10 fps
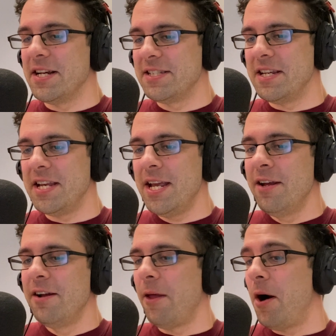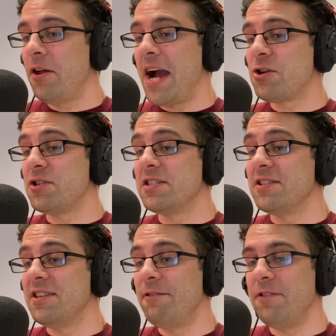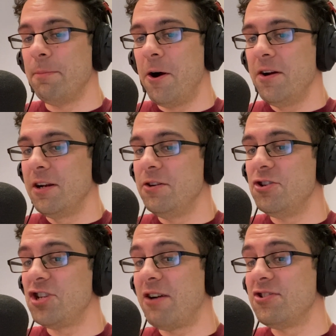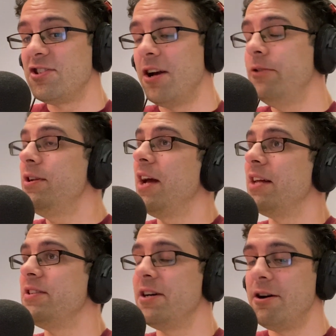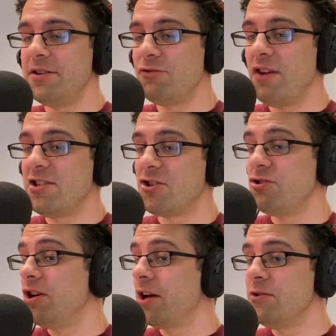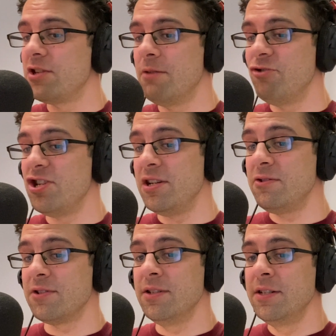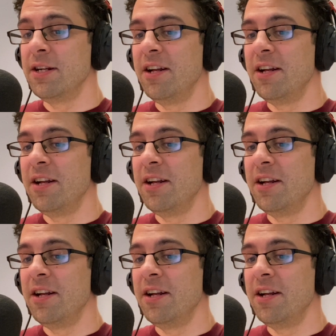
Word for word: Cindy, though other actresses considered for the part included Sharon Stone and Arnie's Red Sonja co-star Bridget Nielsen.